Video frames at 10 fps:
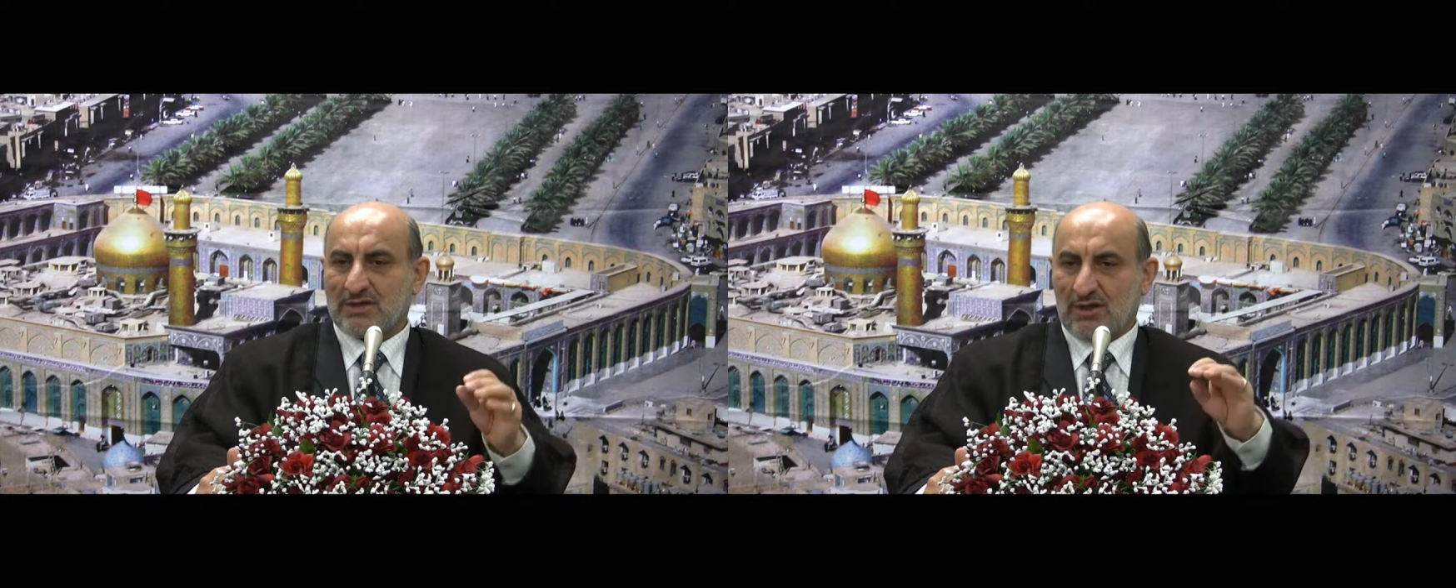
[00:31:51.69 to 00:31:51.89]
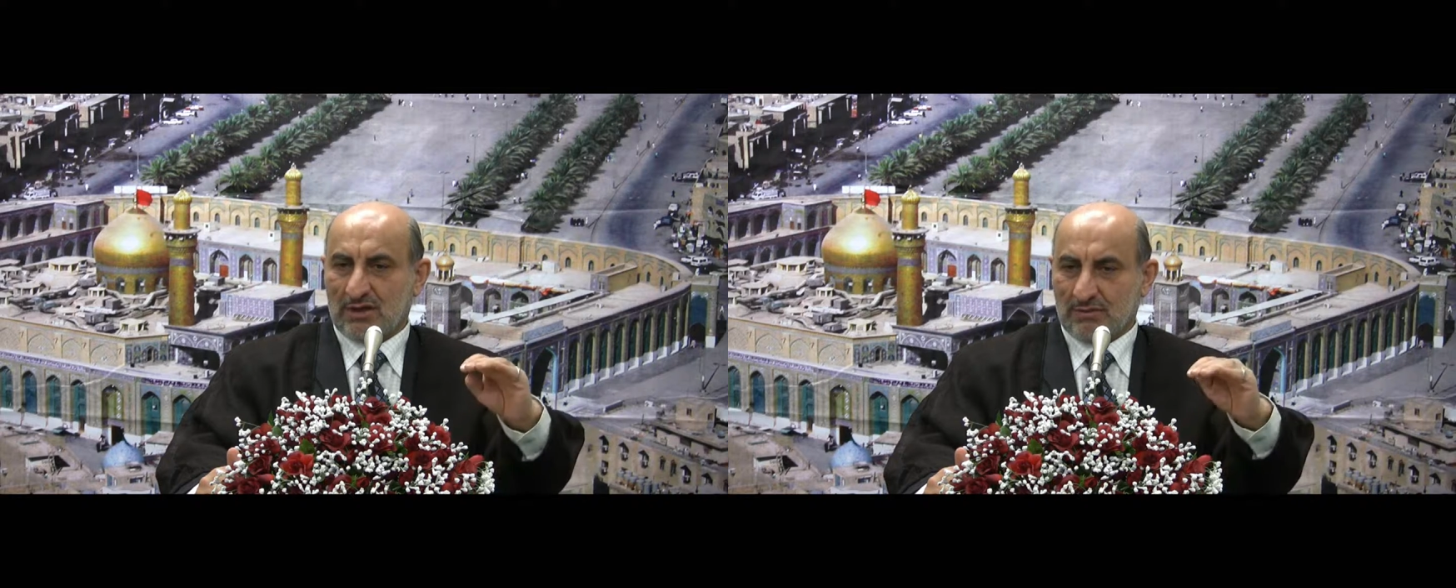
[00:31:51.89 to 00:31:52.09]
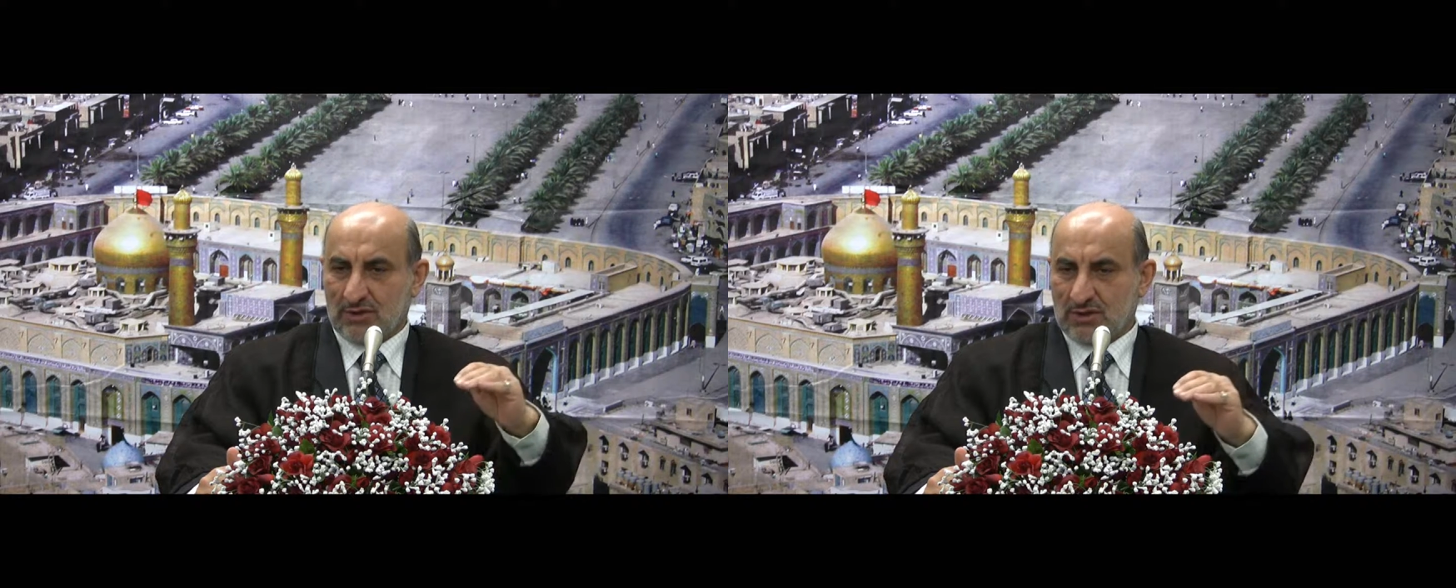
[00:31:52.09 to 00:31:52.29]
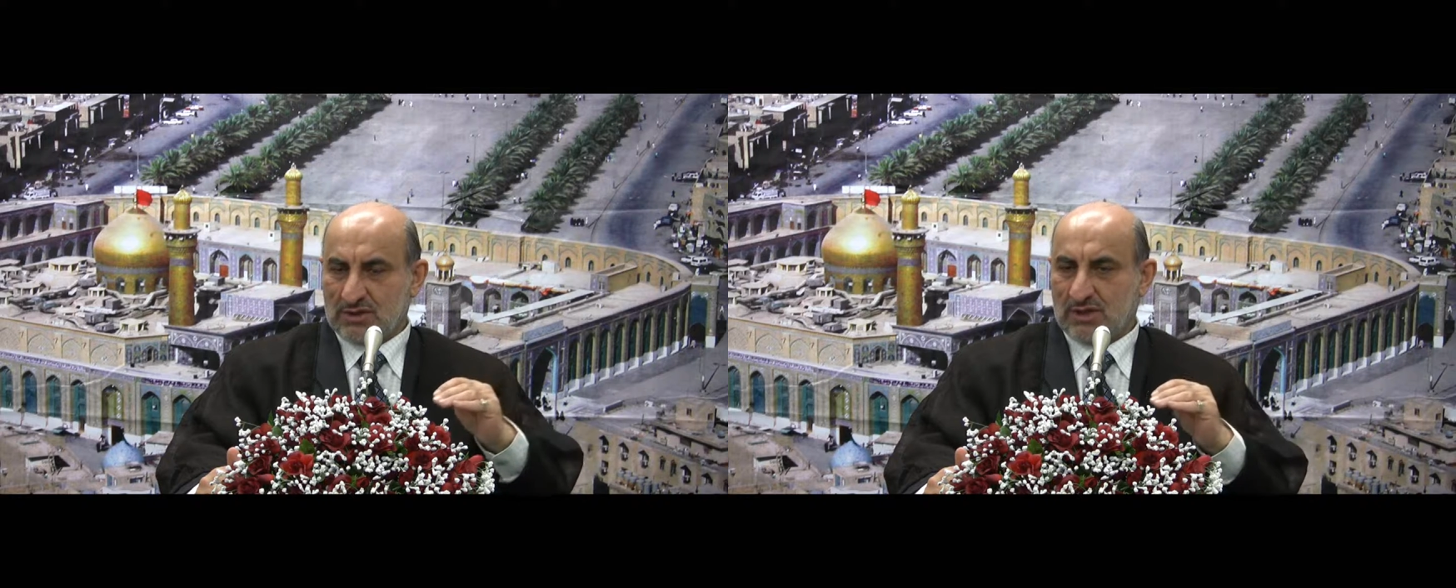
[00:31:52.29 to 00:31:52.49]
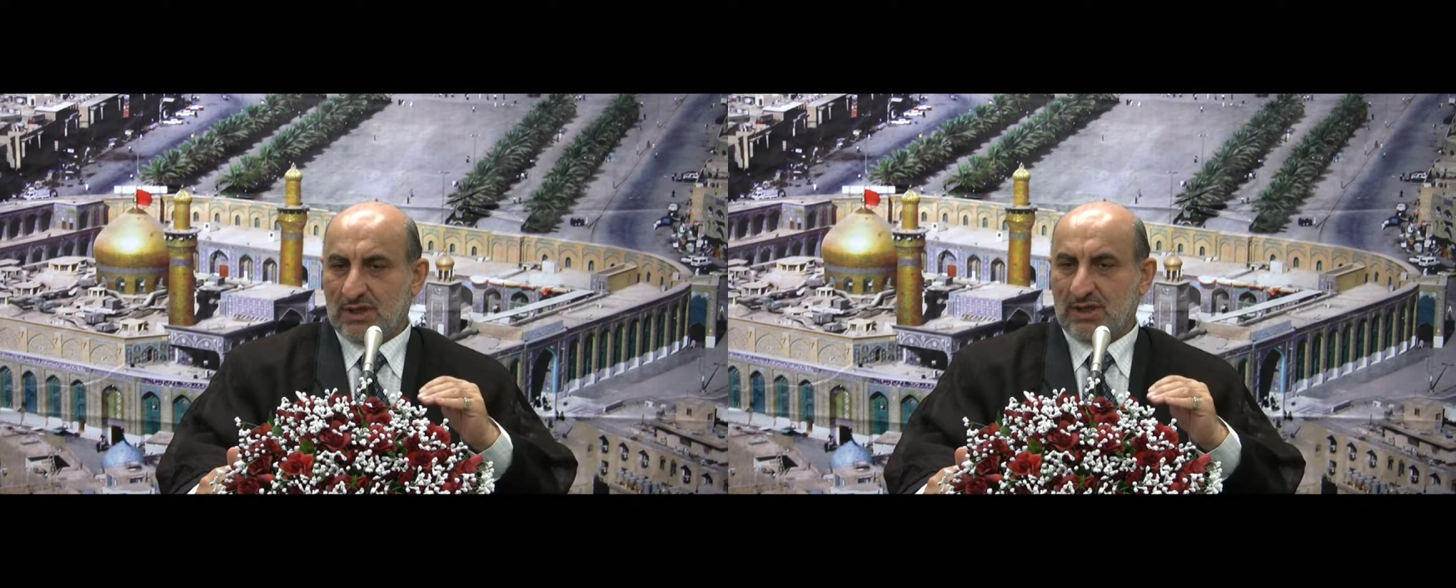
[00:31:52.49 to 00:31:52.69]
a sock
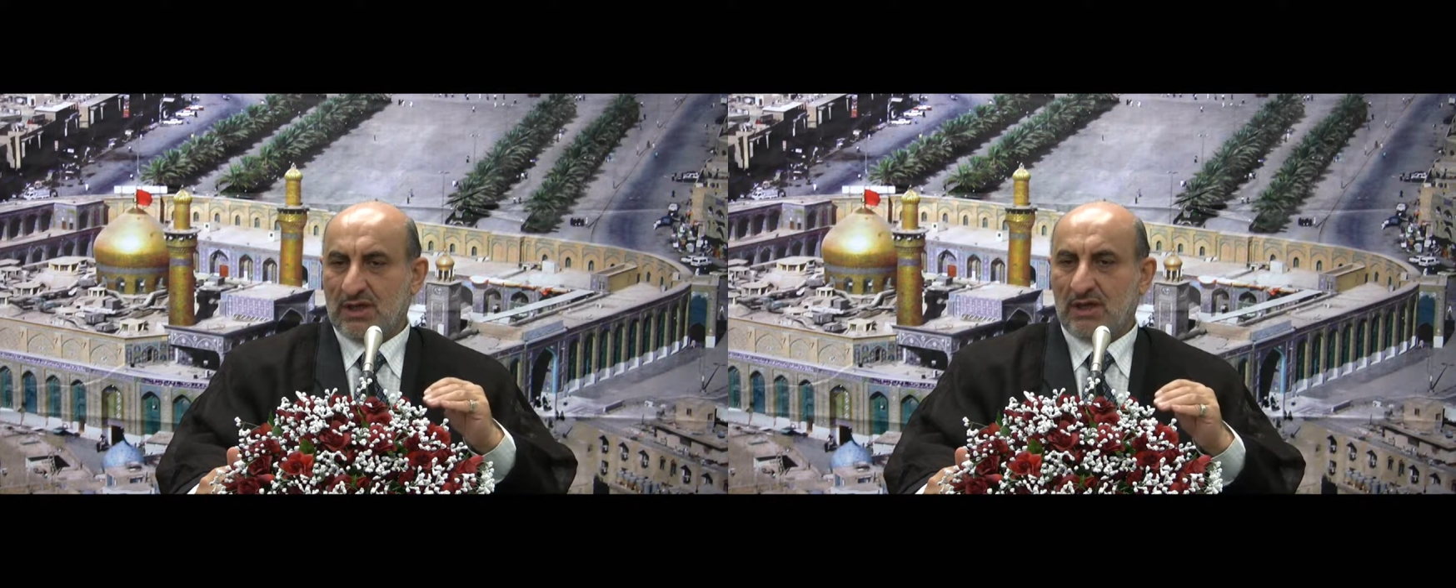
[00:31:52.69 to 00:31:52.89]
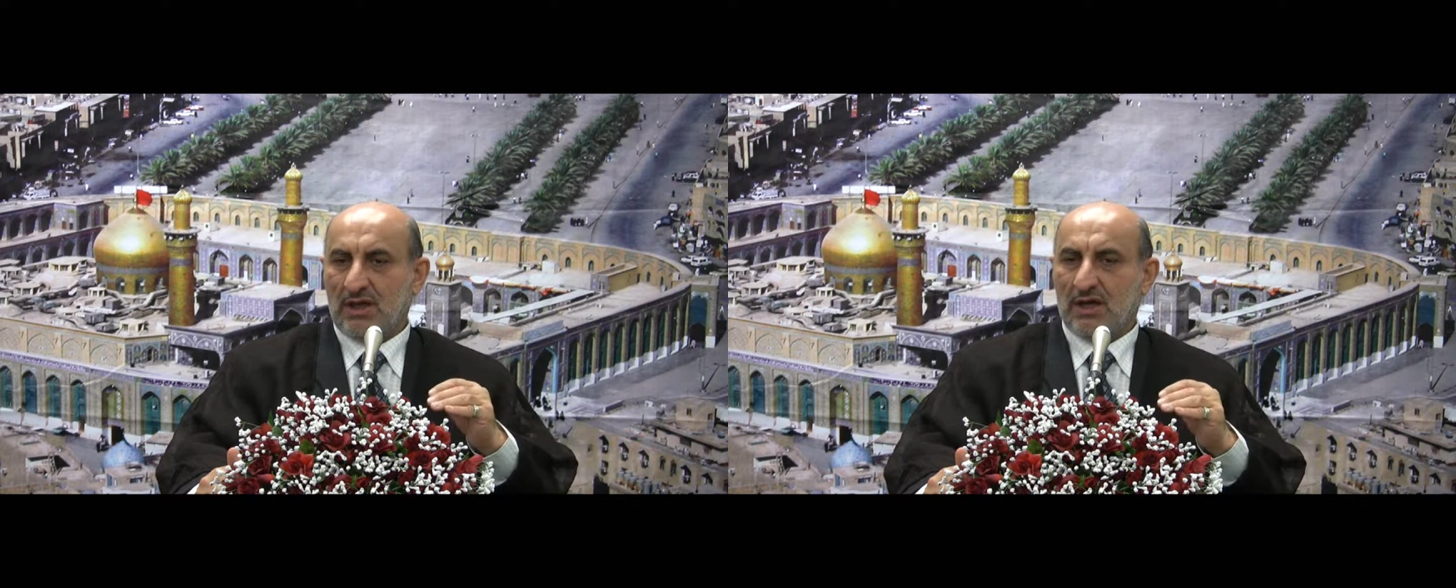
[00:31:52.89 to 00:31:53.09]
because the